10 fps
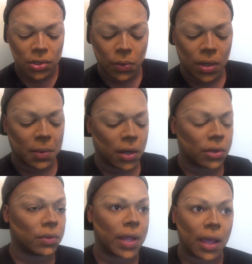So what I'm going
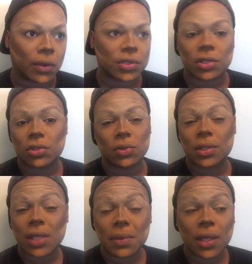to do now is just do
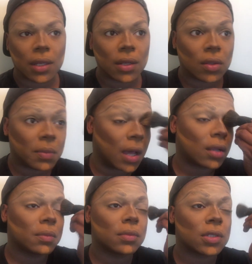the same thing I did on the
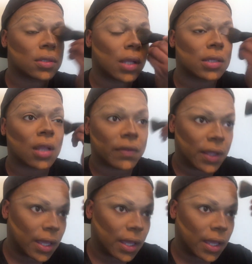bottom. Just dust off